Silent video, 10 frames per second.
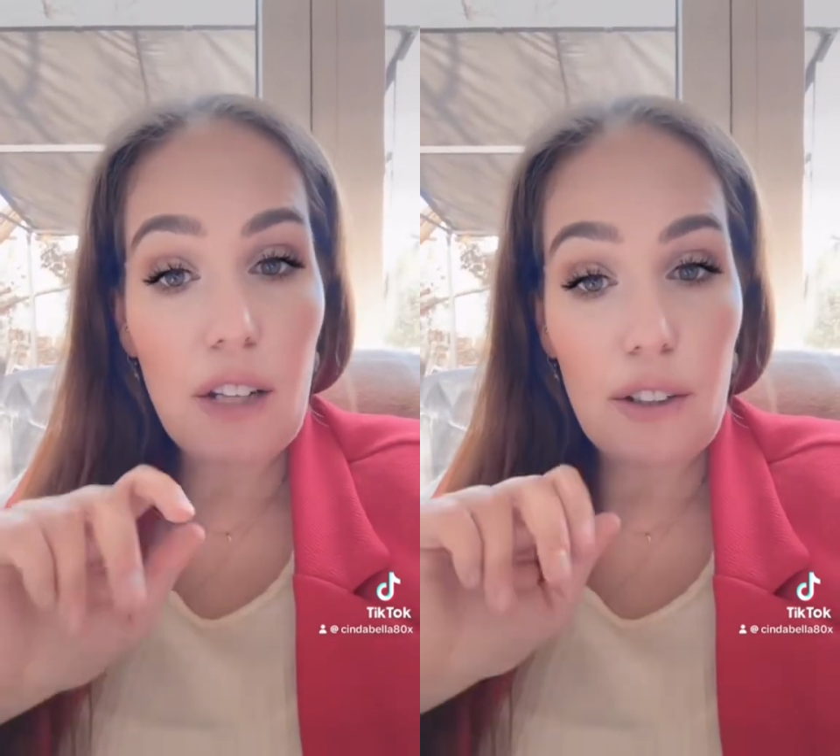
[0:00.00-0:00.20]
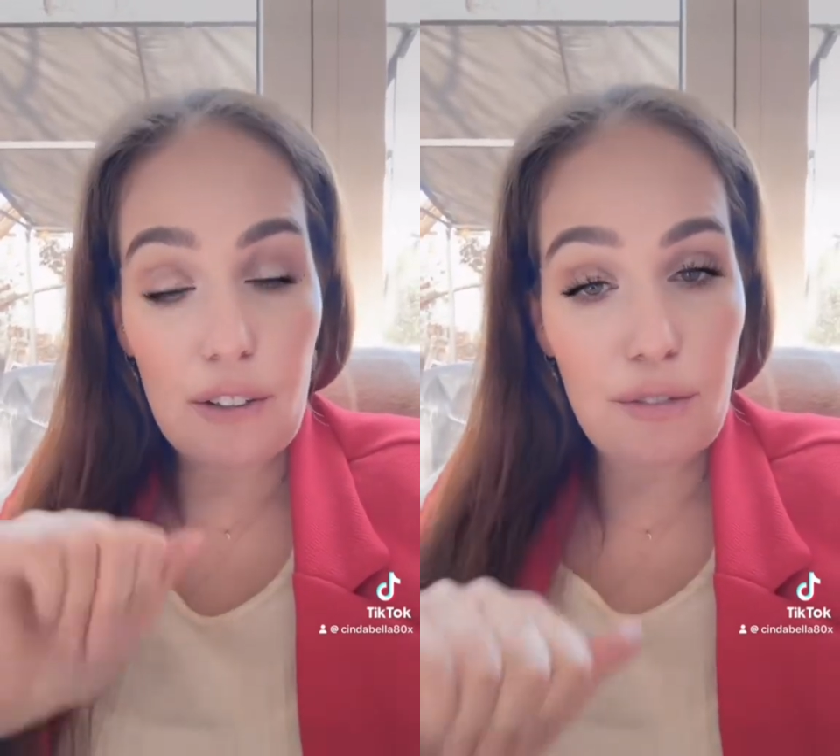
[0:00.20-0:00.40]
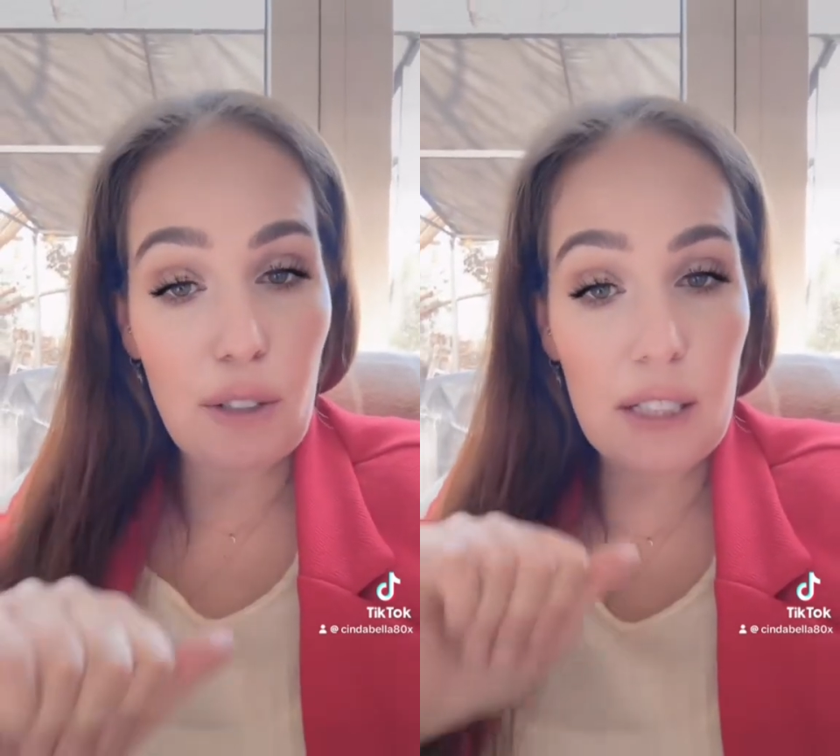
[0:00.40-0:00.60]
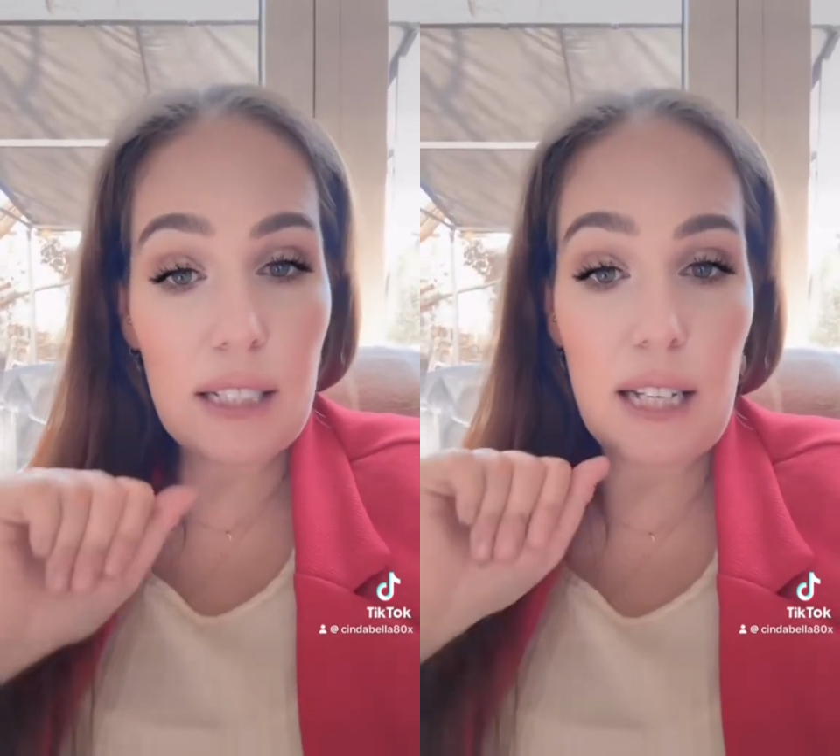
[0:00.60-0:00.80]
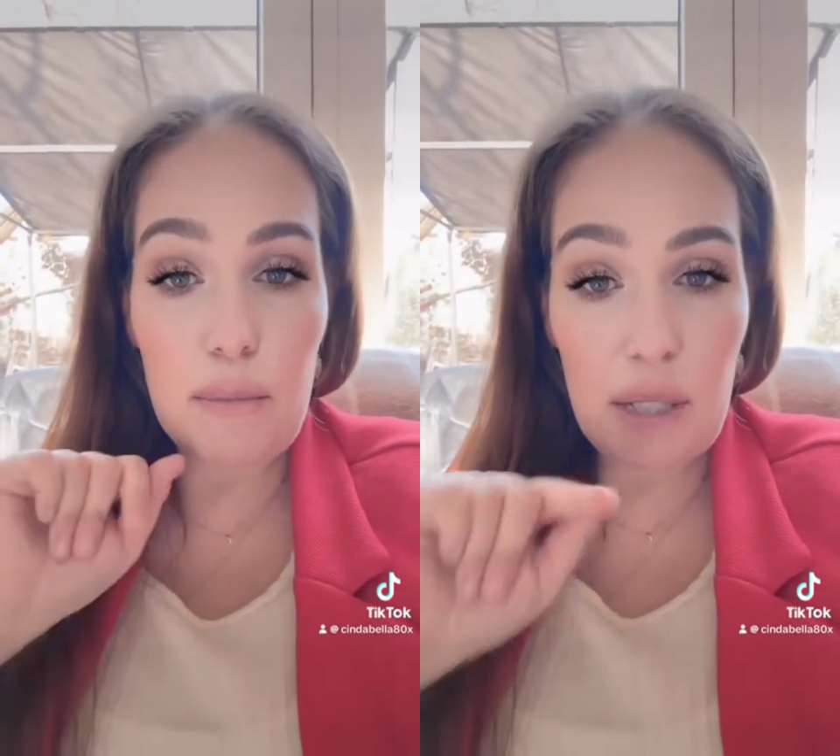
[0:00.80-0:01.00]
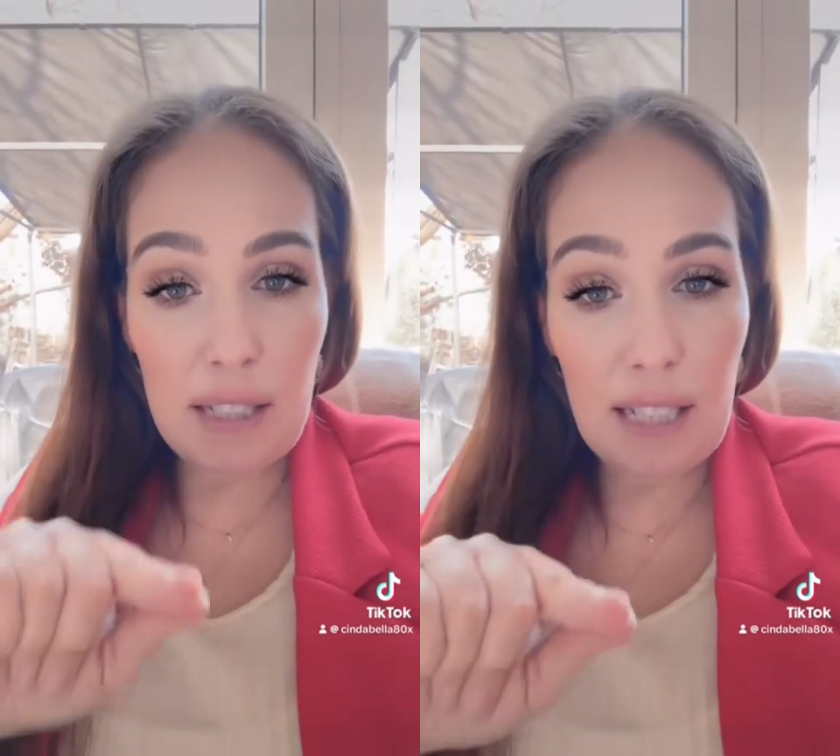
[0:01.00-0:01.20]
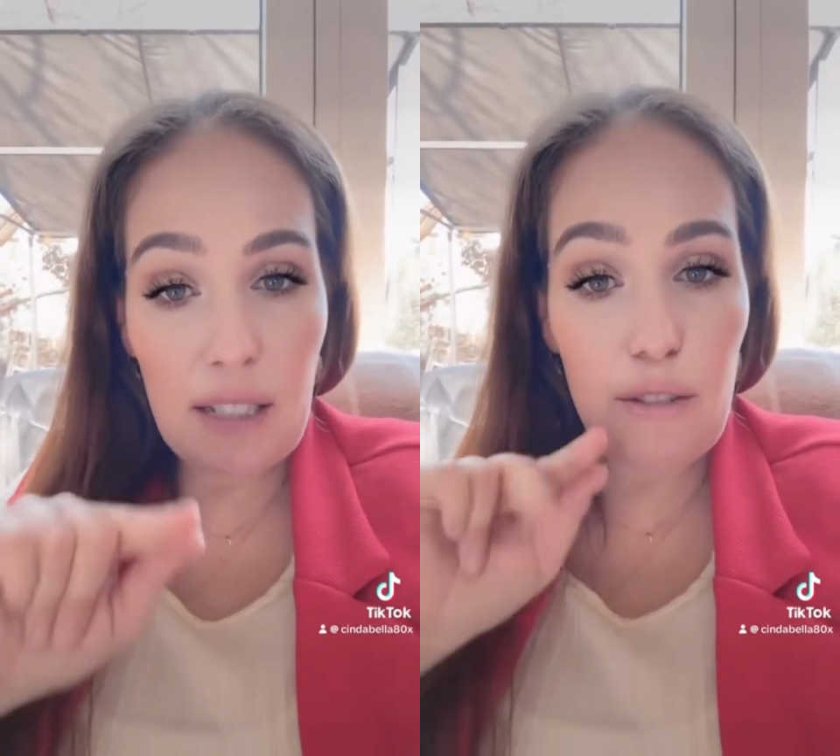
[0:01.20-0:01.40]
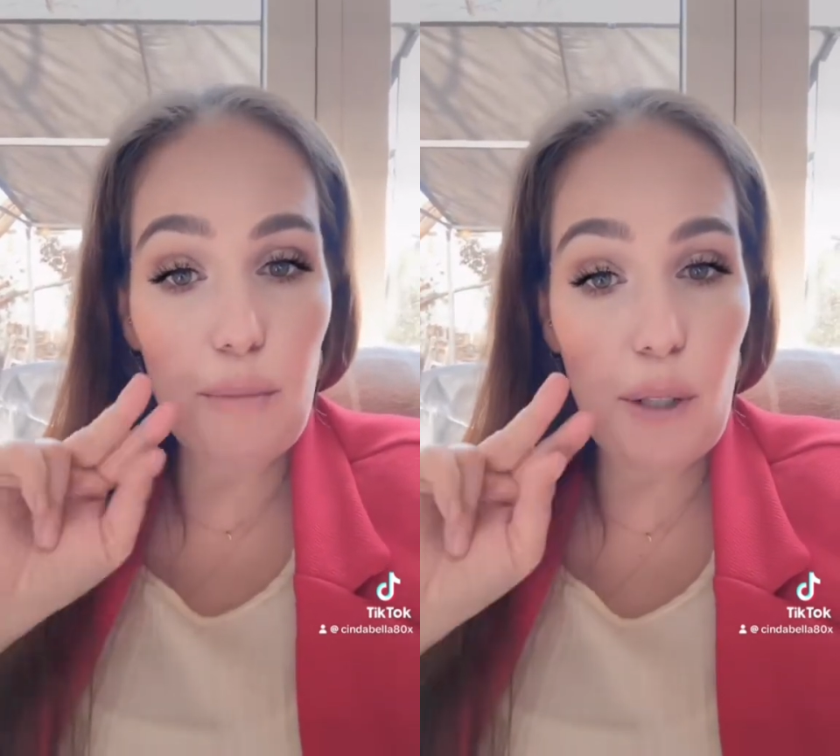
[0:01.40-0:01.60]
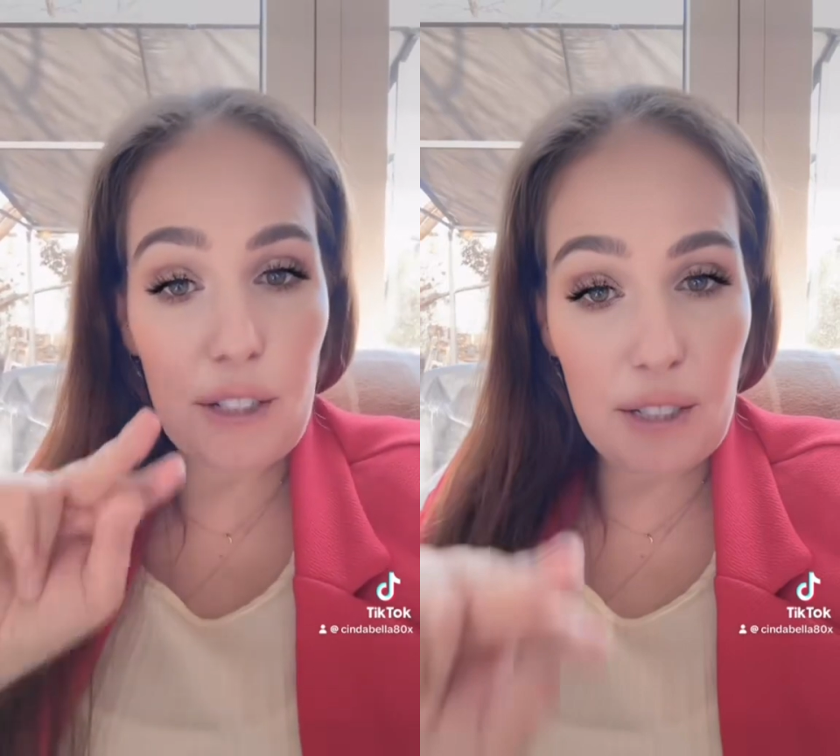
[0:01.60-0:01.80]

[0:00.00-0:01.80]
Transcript: Your full name, your date of birth,